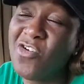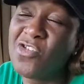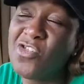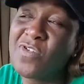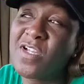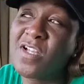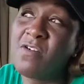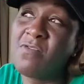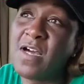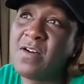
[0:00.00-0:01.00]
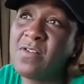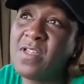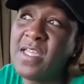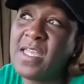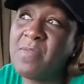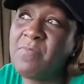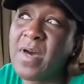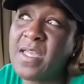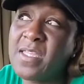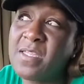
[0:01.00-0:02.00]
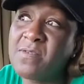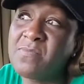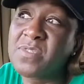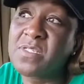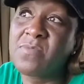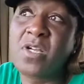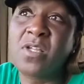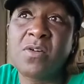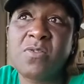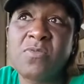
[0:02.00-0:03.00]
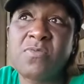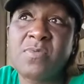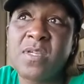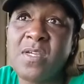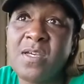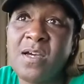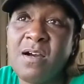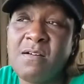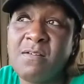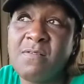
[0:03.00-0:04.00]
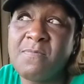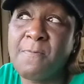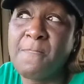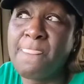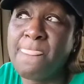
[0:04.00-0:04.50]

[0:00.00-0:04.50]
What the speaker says: Or you can go out and buy him some cologne, that